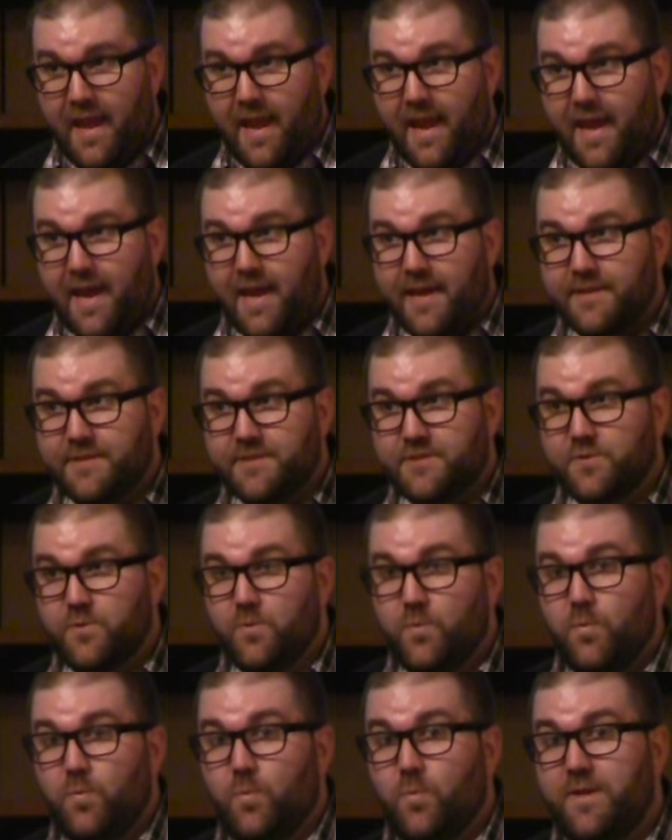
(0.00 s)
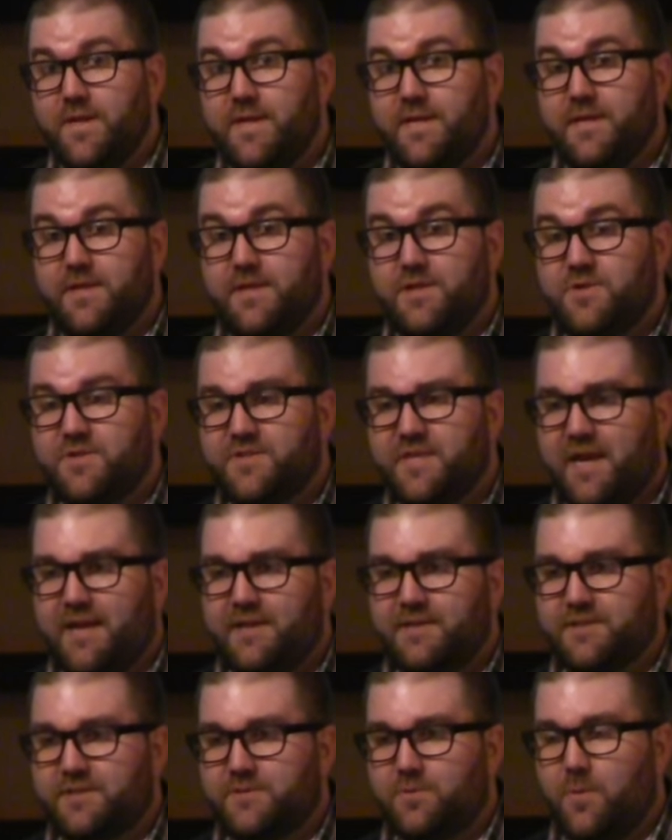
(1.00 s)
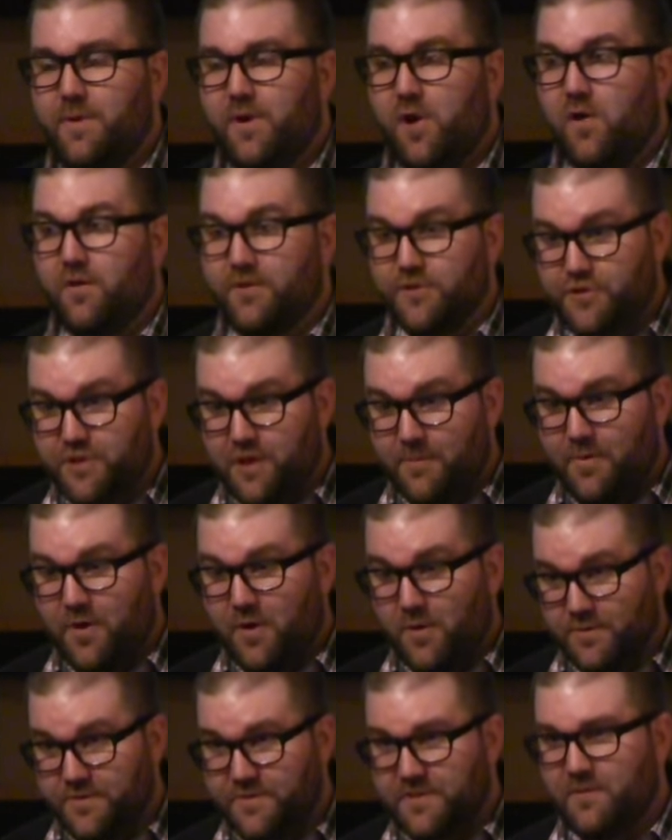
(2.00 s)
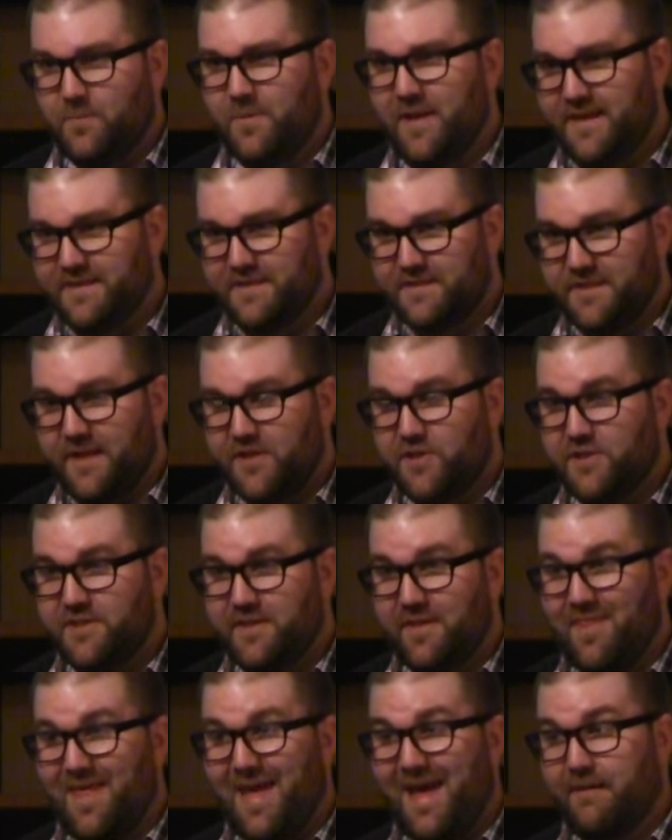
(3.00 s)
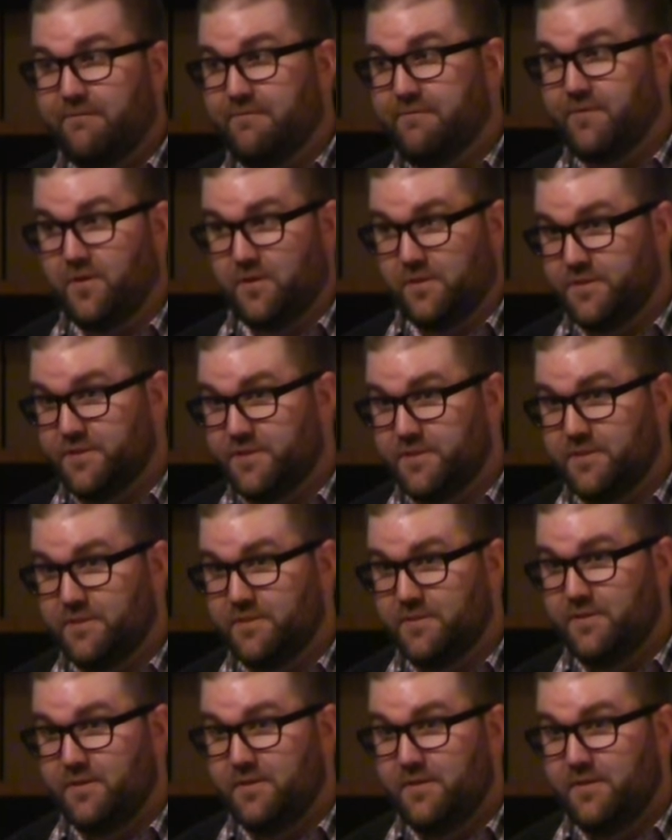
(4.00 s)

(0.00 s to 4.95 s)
And we use that as what we call a jump host, and we S S H into that first,